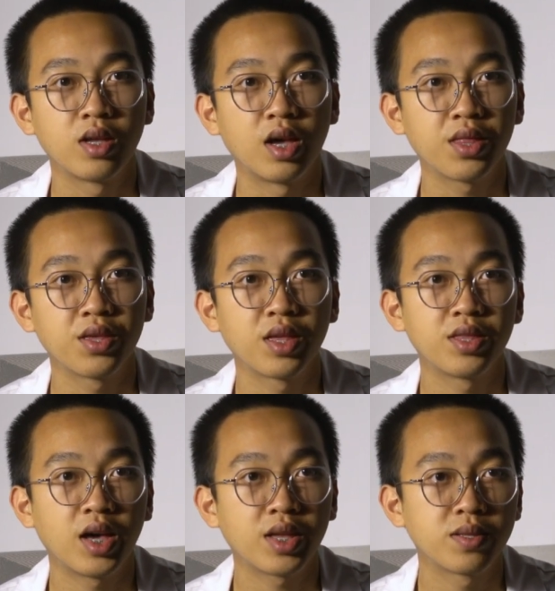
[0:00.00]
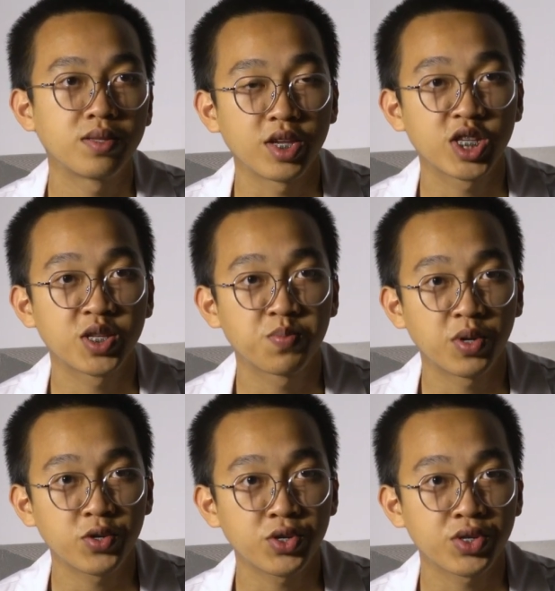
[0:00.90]
Other than that,
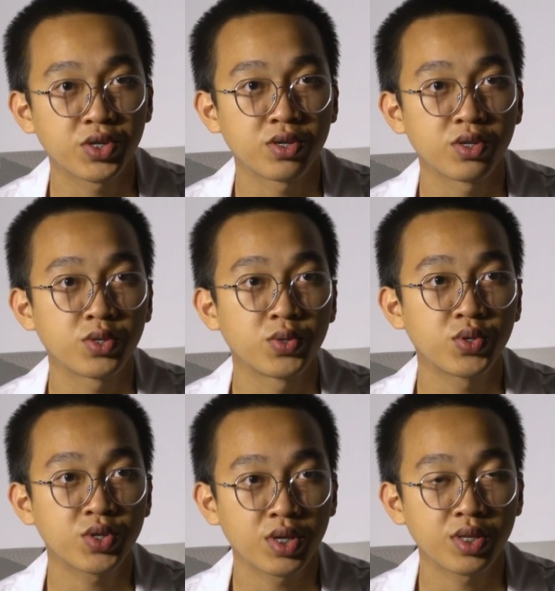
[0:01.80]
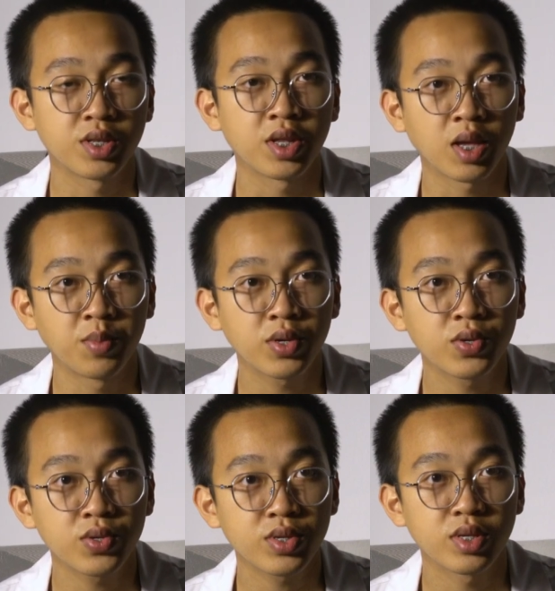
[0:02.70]
exposure to certain
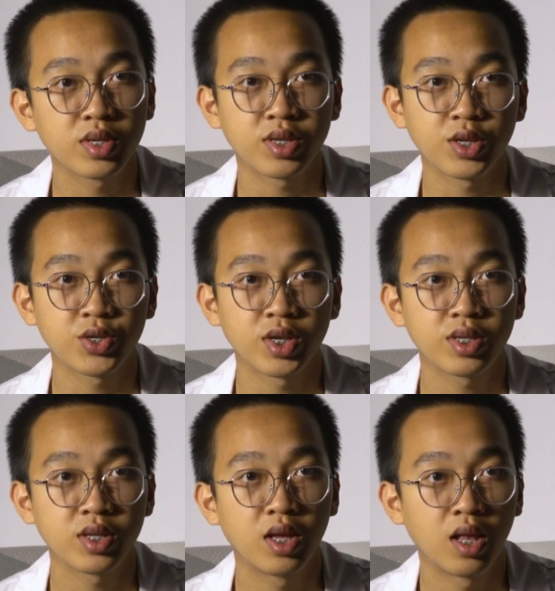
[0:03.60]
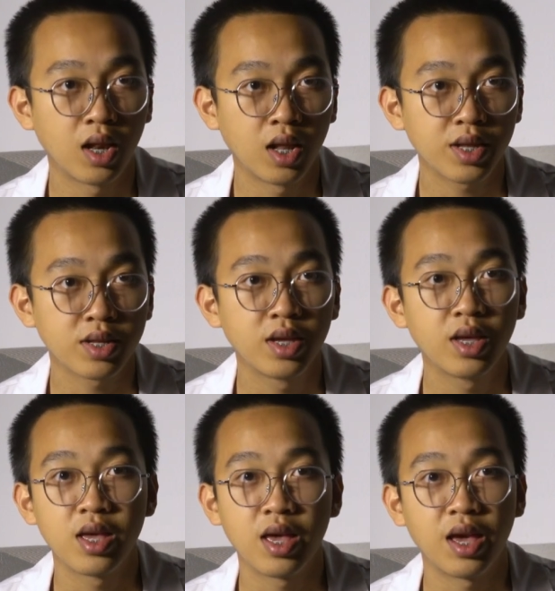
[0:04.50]
chemicals such as lead,
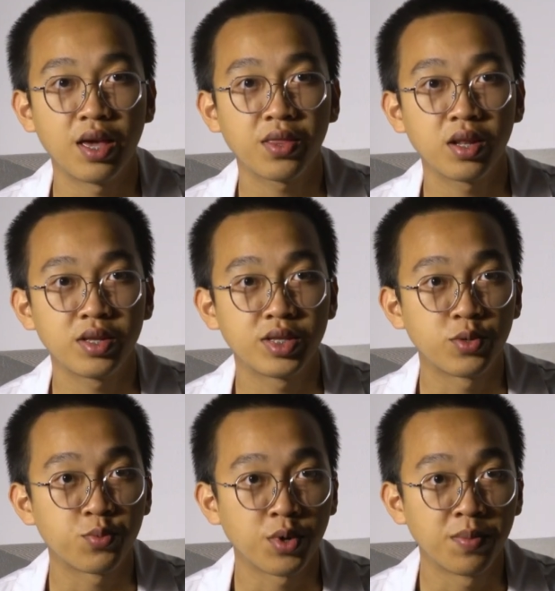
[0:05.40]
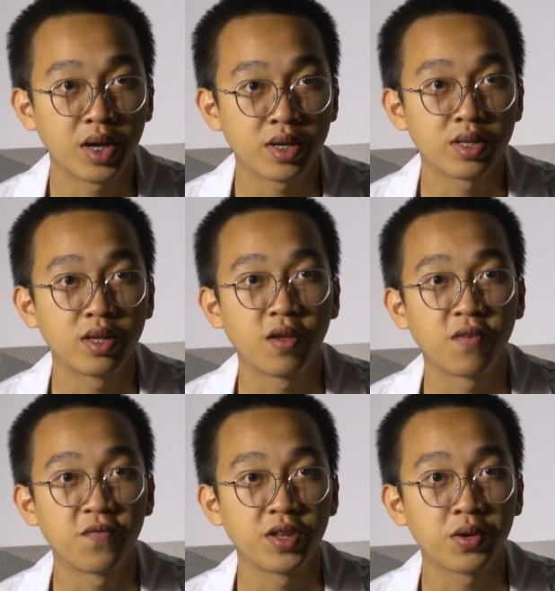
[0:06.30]
ethylene dibromide,
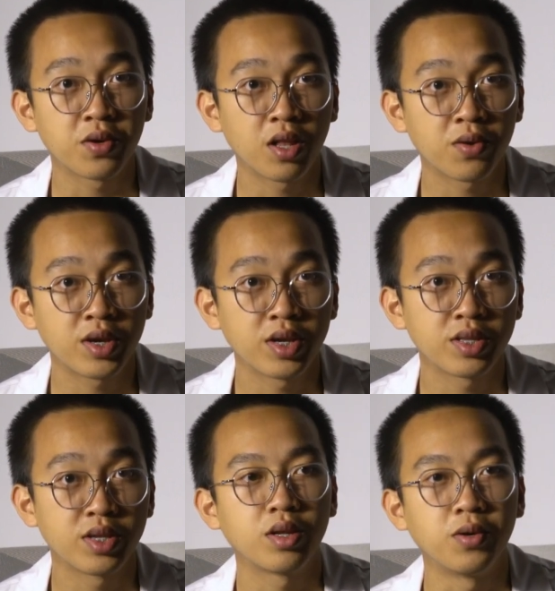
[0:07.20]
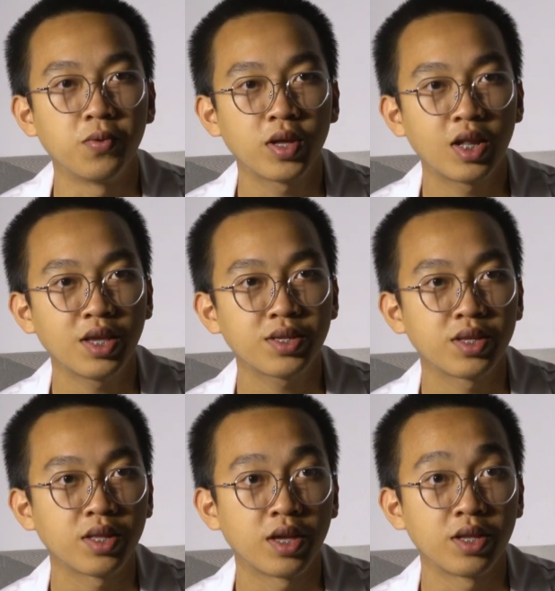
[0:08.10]
vinyl chloride. Now, one last
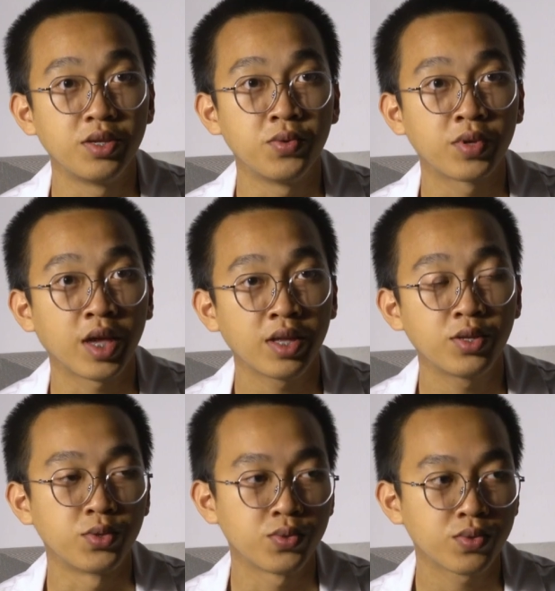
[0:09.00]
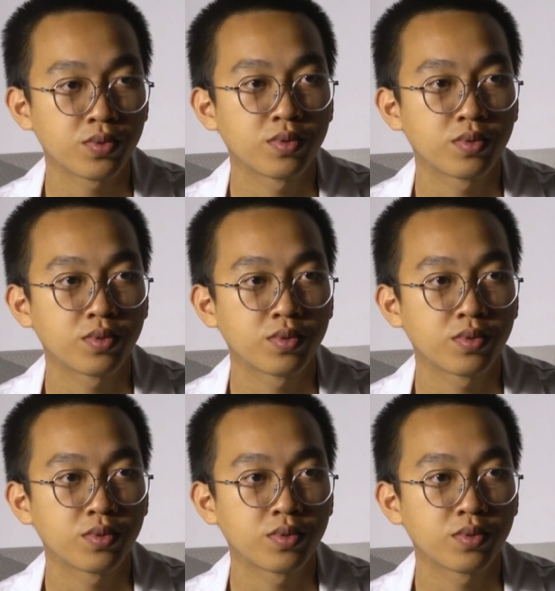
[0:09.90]
thing that you can do,